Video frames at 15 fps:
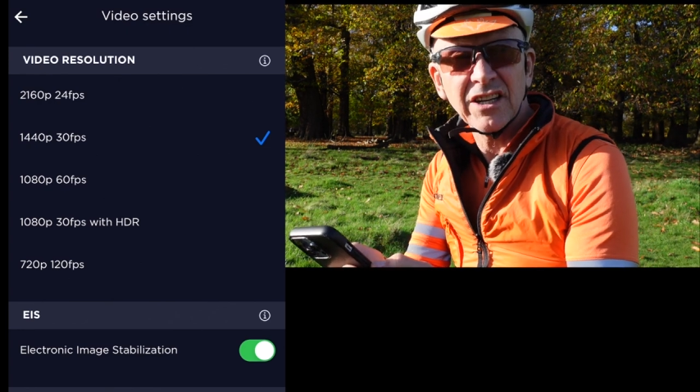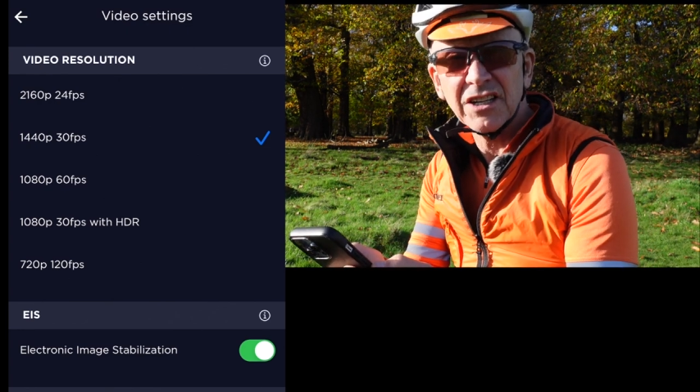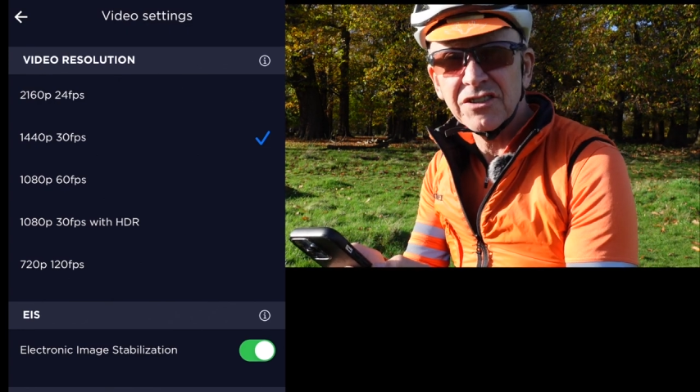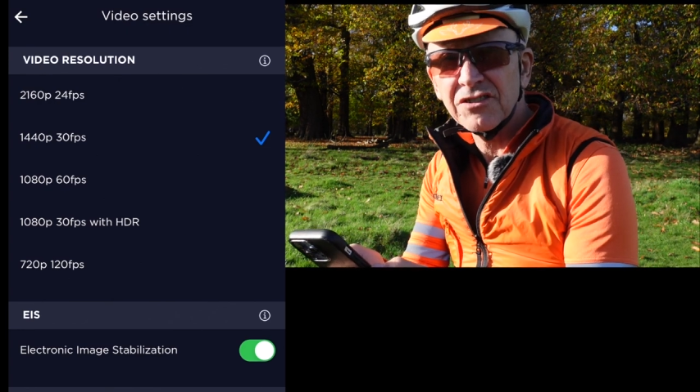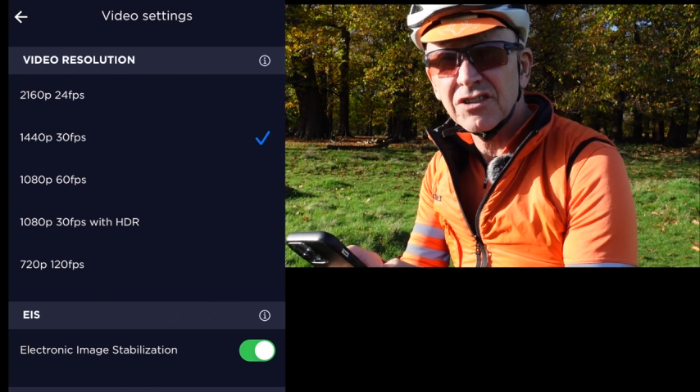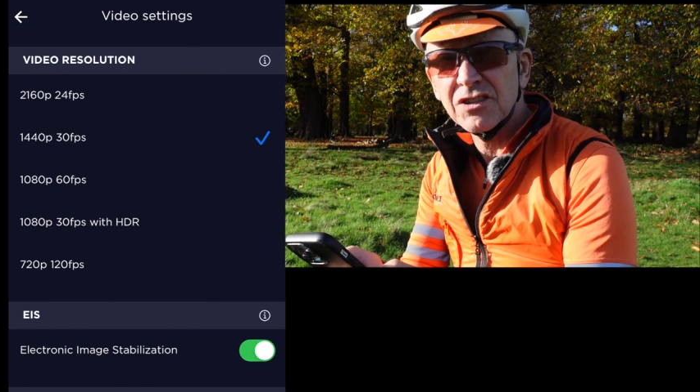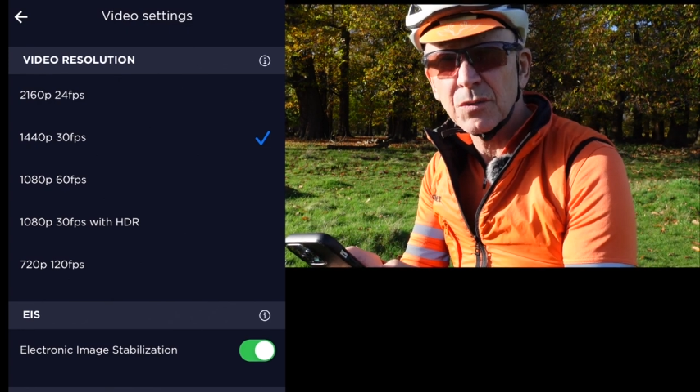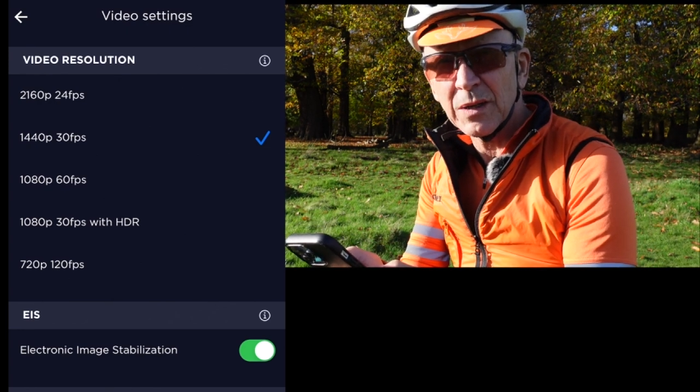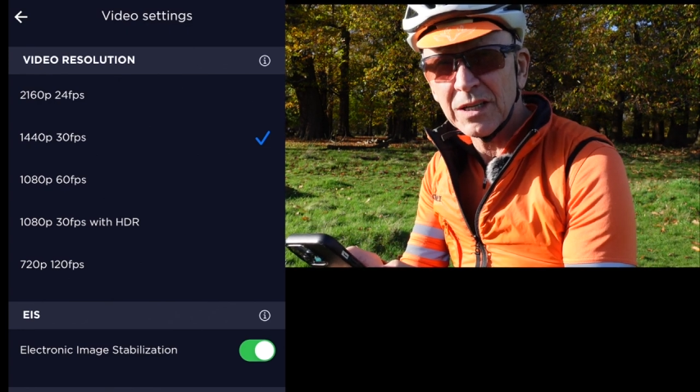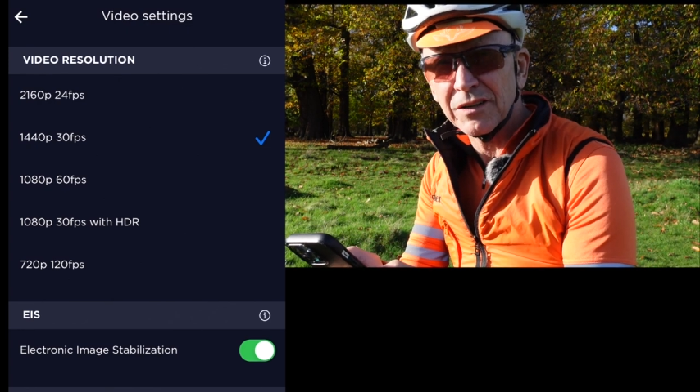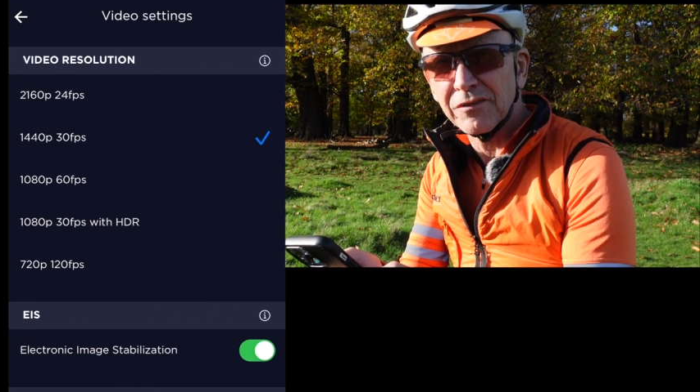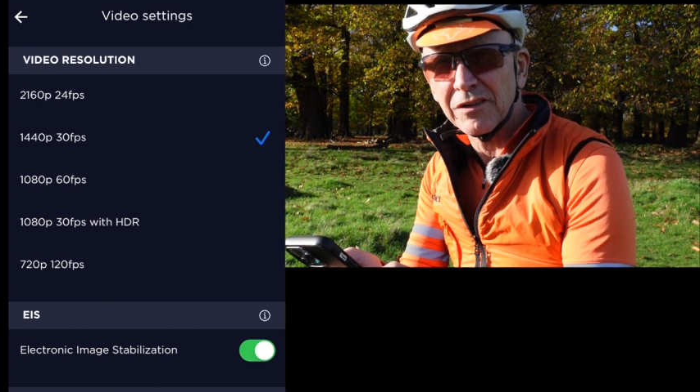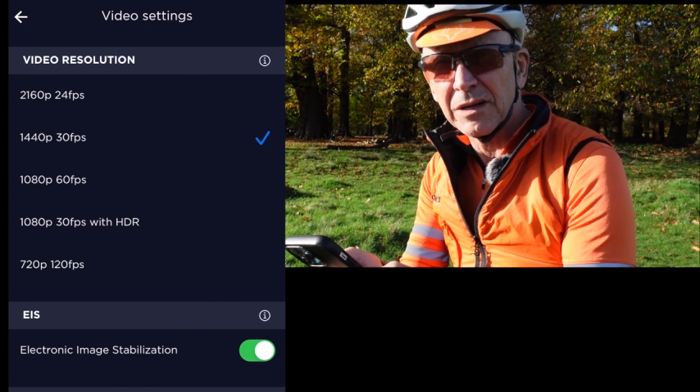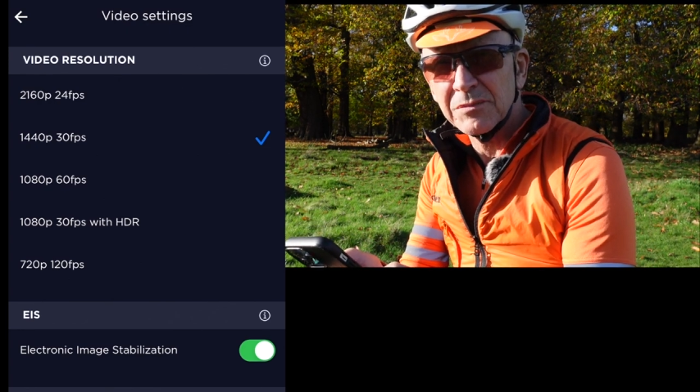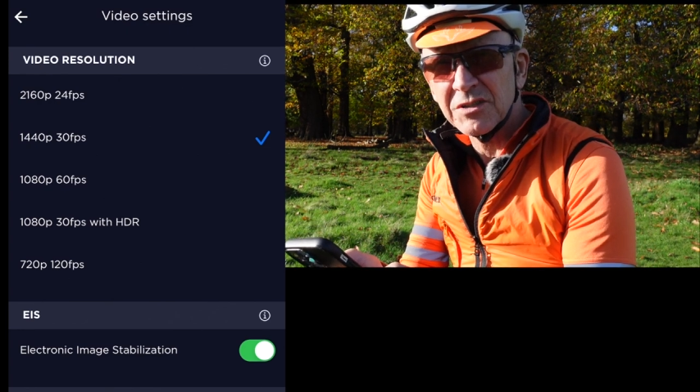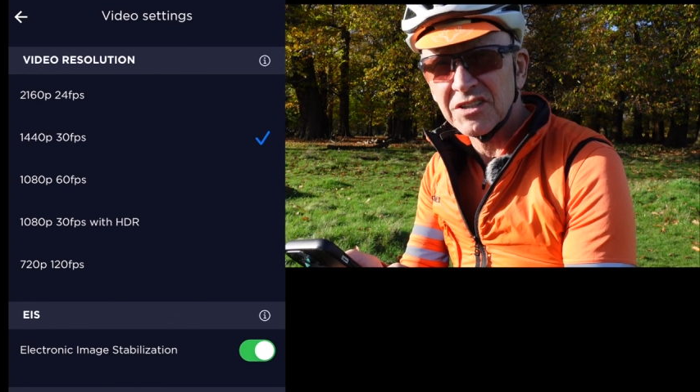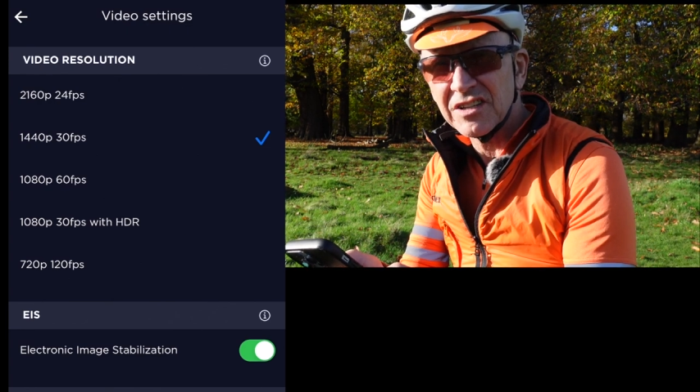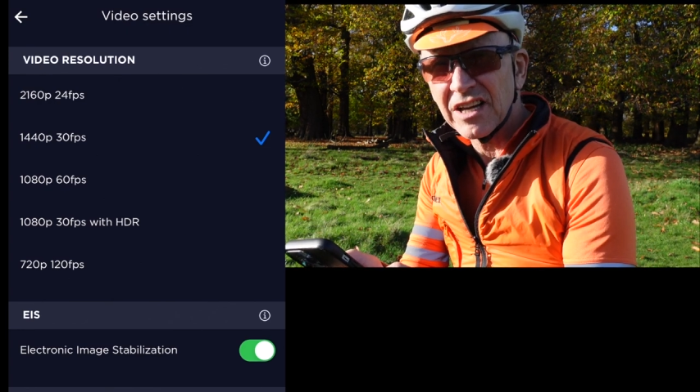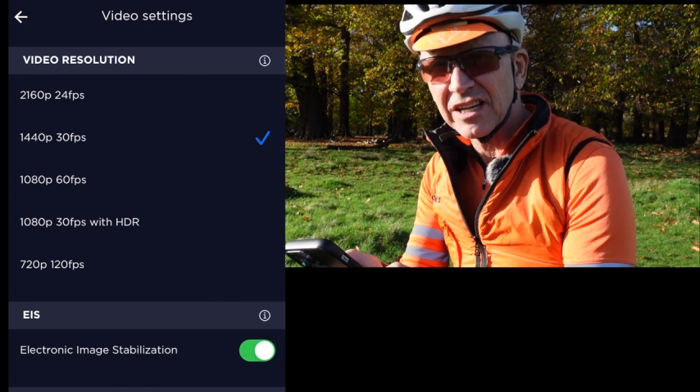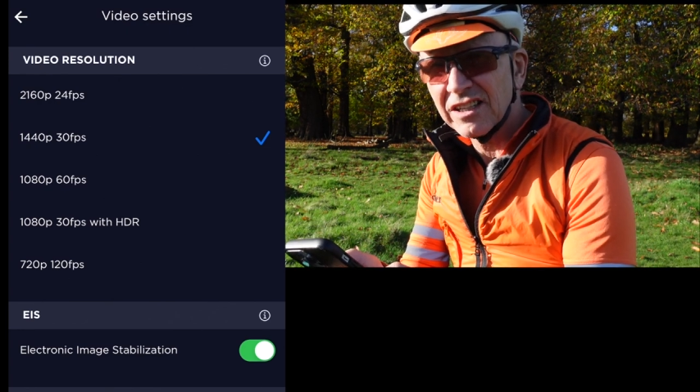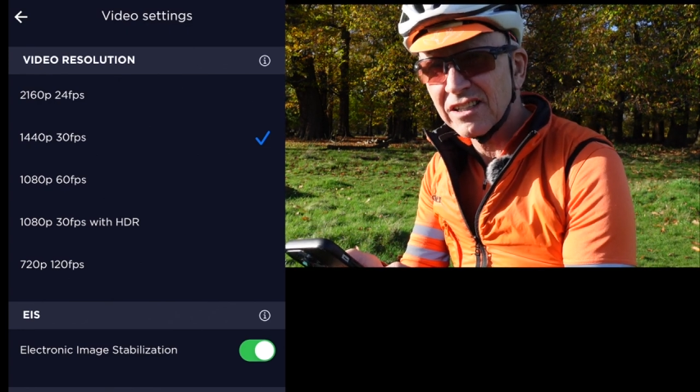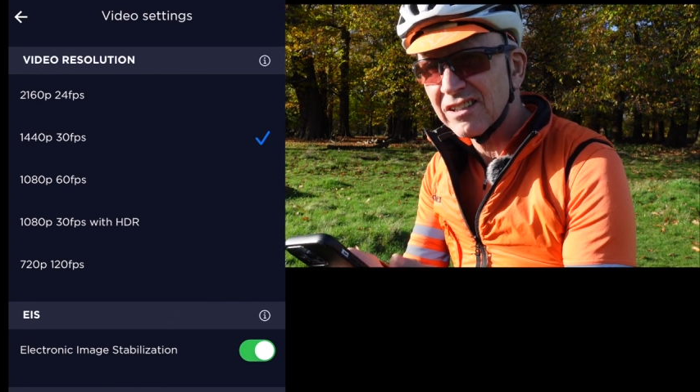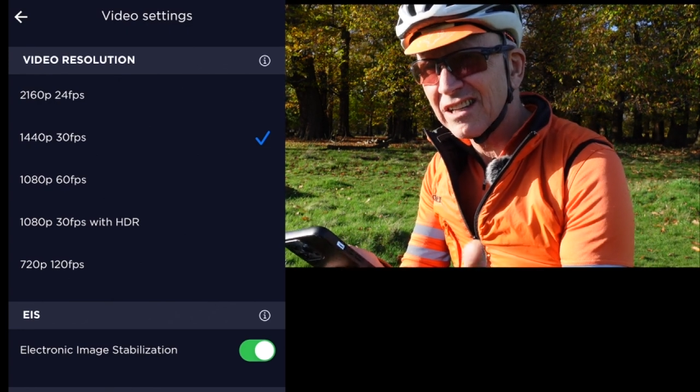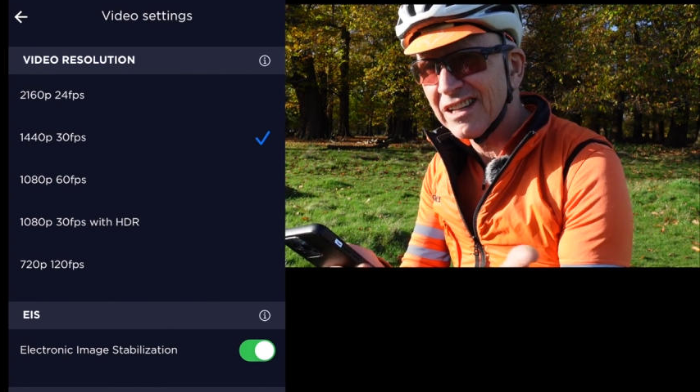120 frames a second,